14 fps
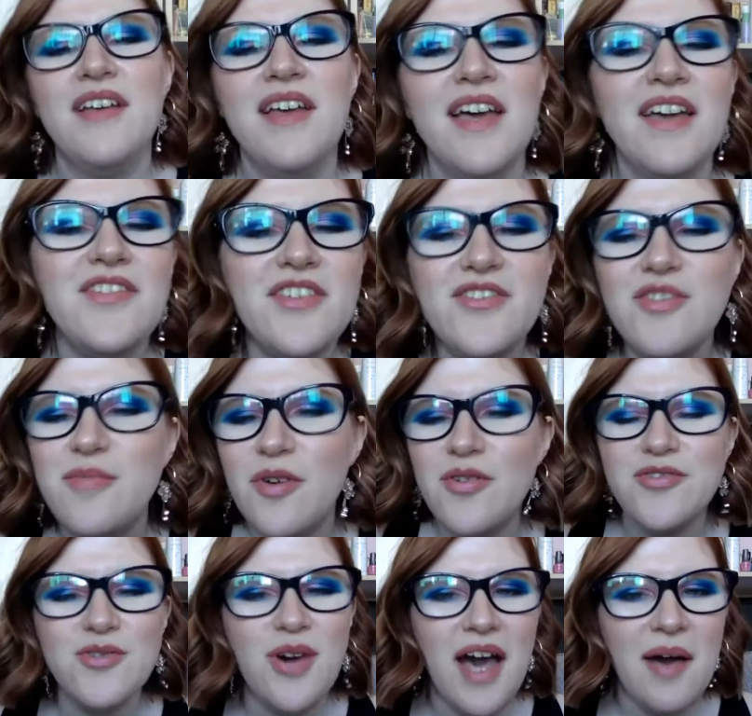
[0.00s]

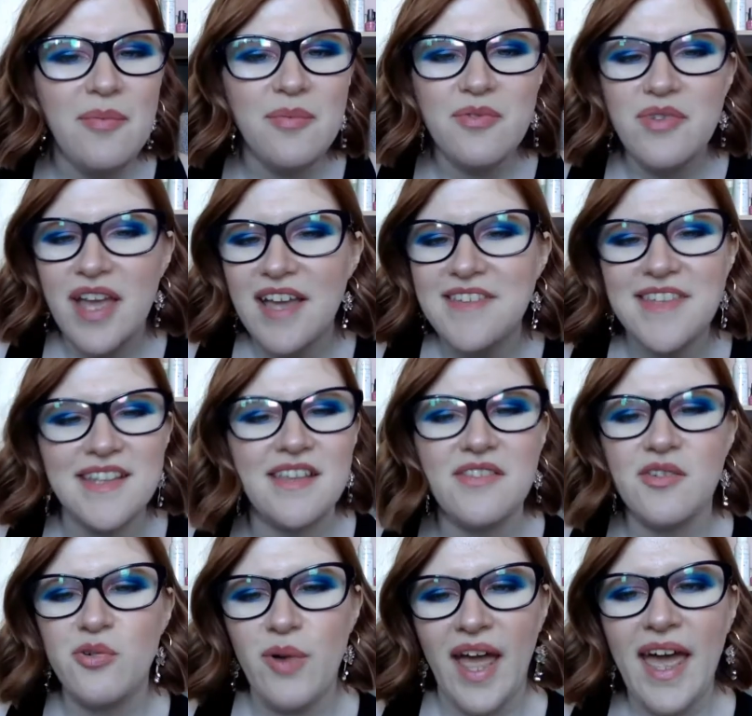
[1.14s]
to have
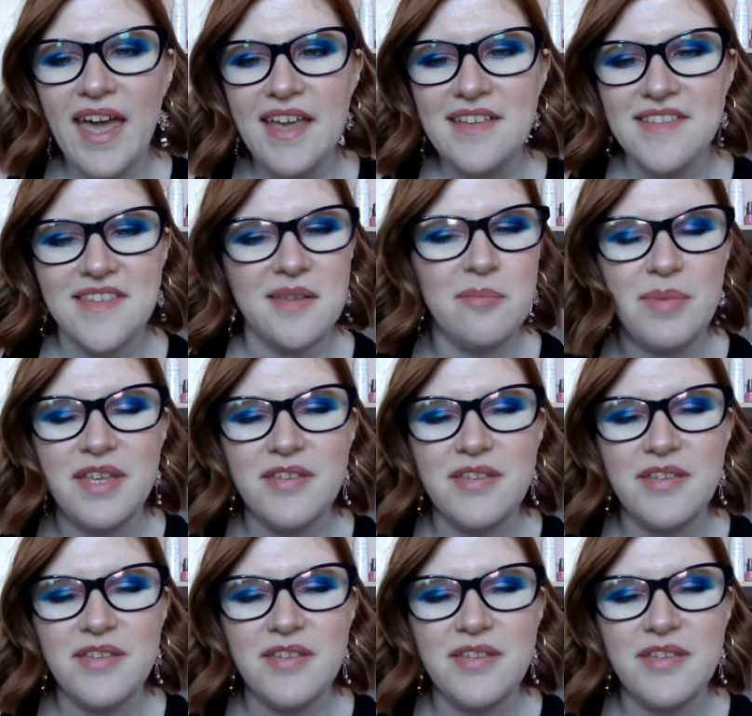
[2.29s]
excellent grades and be